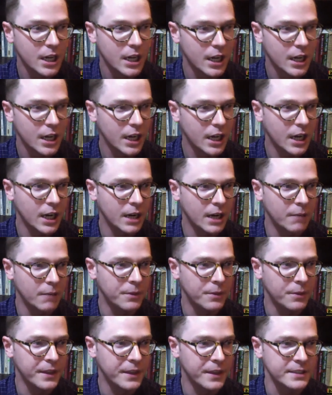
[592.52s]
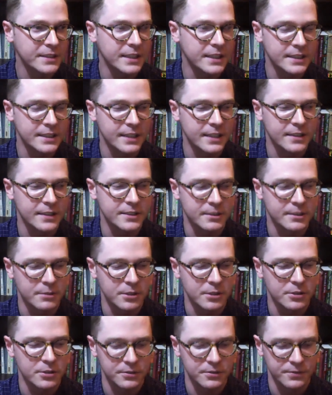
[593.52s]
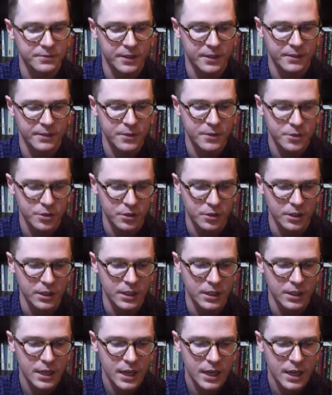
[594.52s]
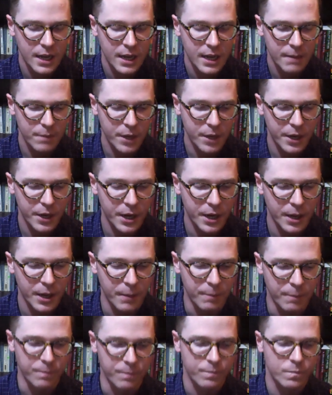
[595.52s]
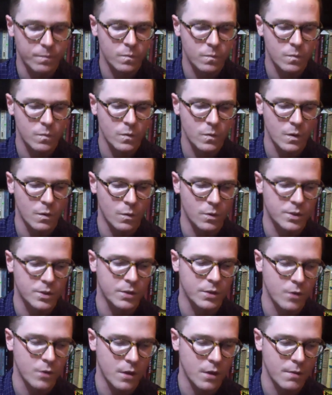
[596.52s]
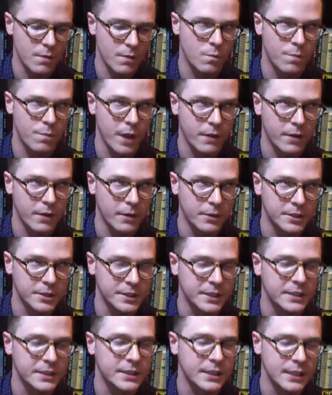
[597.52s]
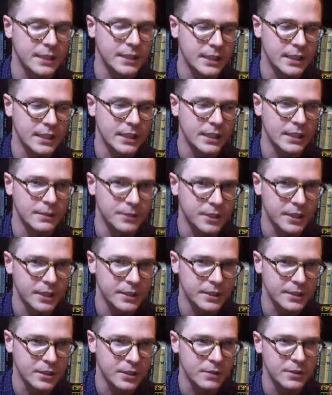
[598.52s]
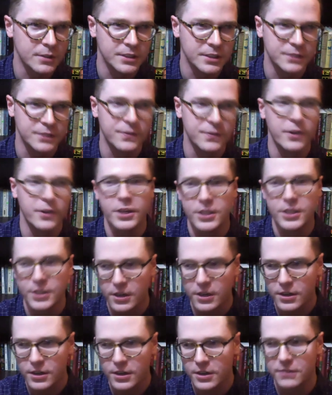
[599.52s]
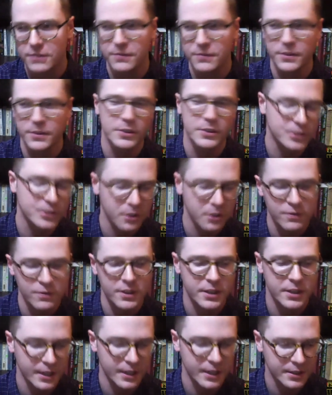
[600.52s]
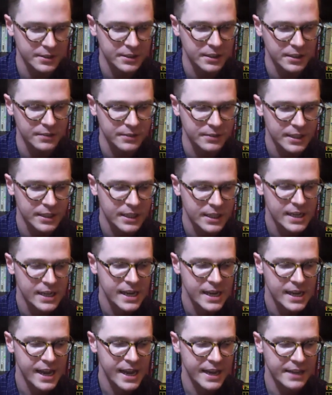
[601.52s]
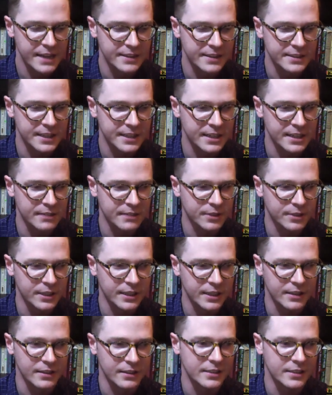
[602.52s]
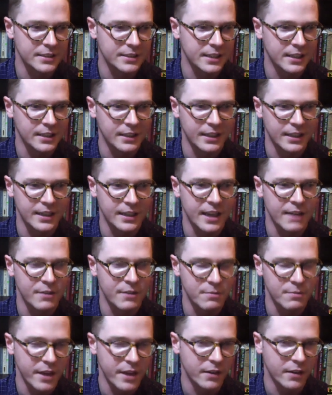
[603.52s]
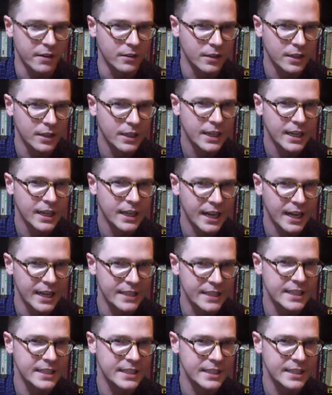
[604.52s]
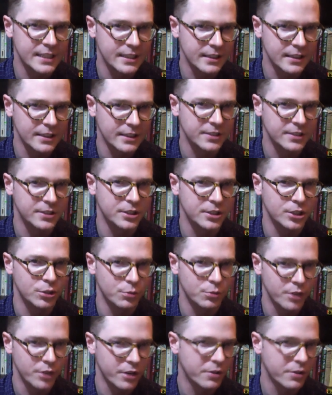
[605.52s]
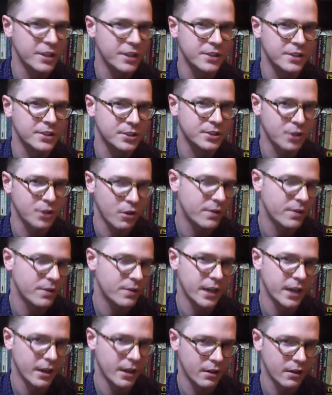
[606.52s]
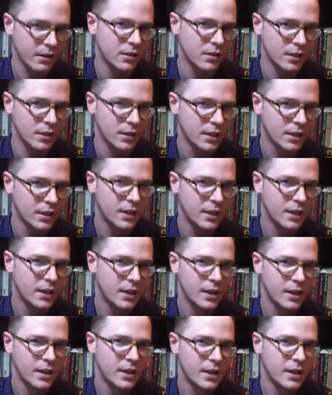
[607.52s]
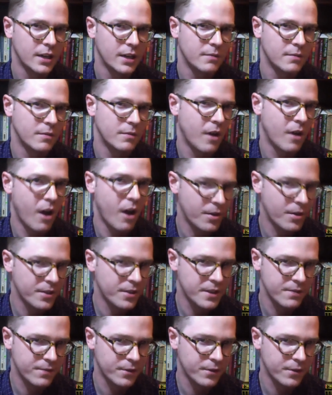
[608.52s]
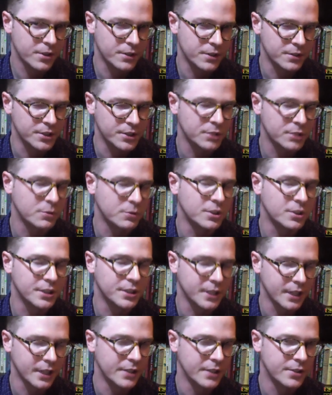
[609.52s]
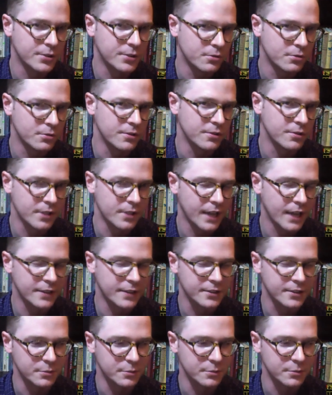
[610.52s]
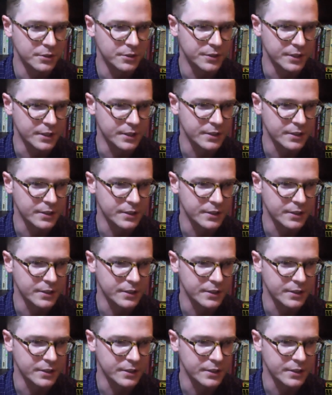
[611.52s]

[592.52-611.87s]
Uh, but that's not exactly something you should found a future on. But um, so back when I was 16, I loved Shostakovich. It's very dark, very Soviet kind of stuff. And instead like listening to like heavy metal, I tended to listen to dreary Soviet era, on the verge of suicide sort of classical music.